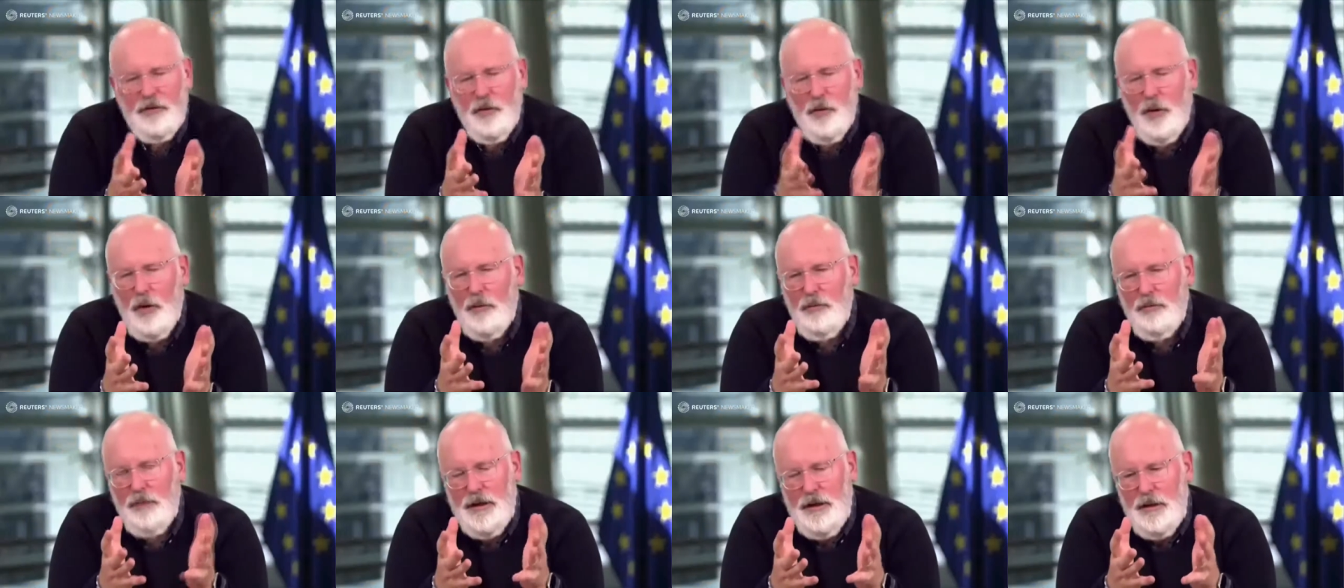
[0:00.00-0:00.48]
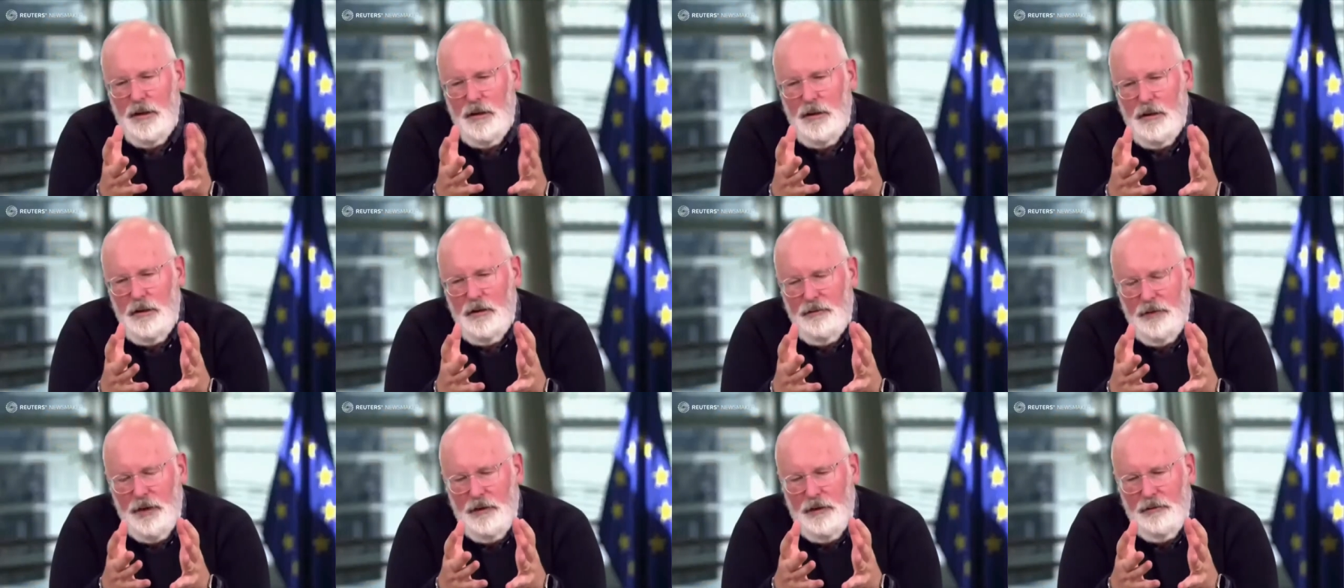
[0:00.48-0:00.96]
if you want me,
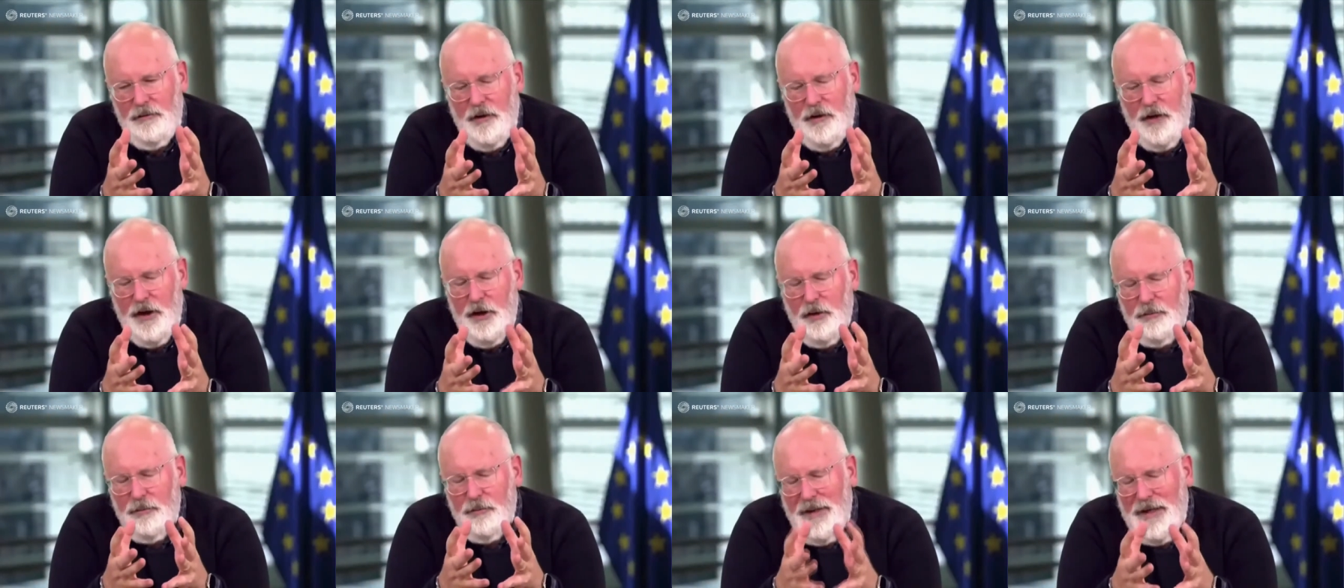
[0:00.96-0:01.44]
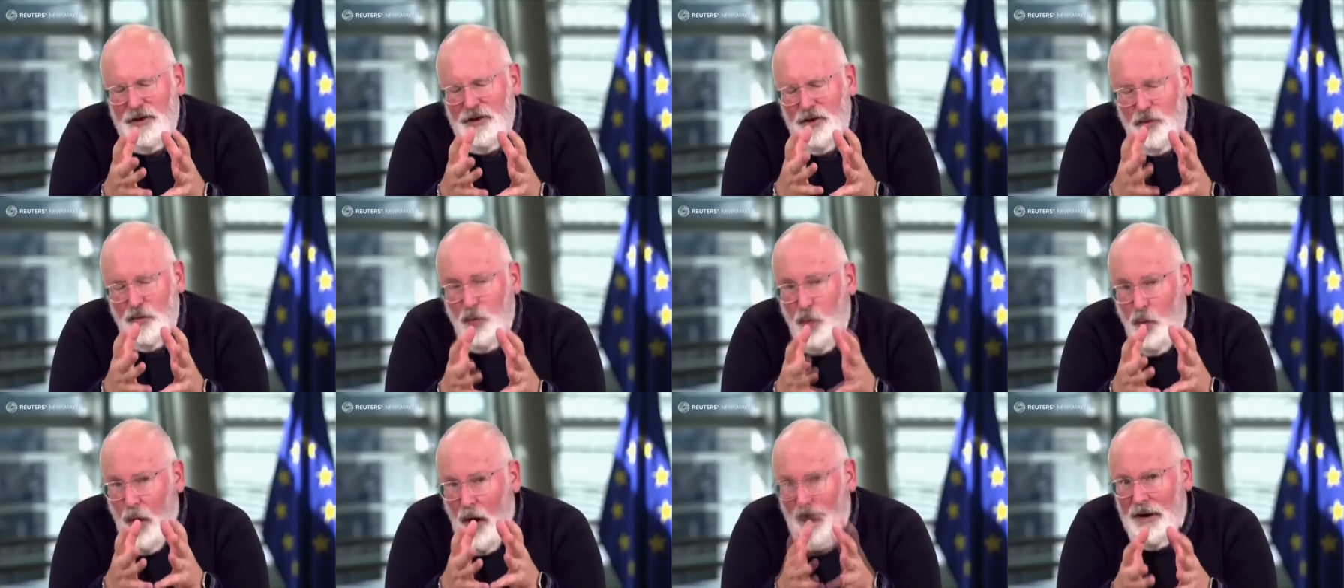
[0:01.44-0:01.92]
if I could
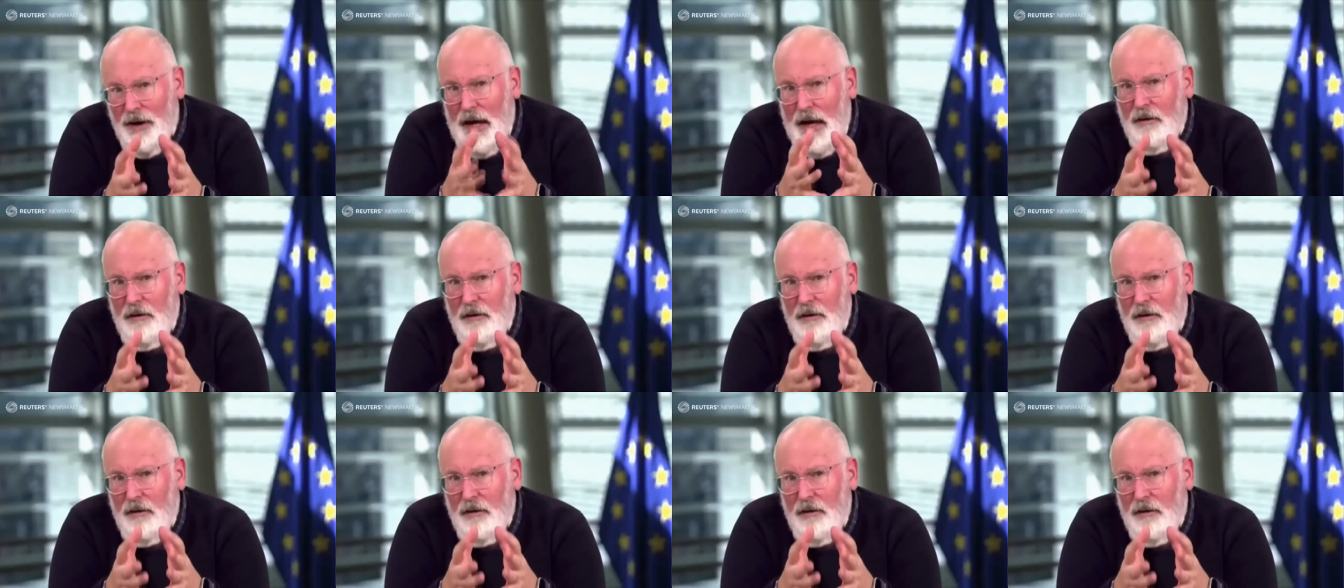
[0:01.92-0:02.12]
mention one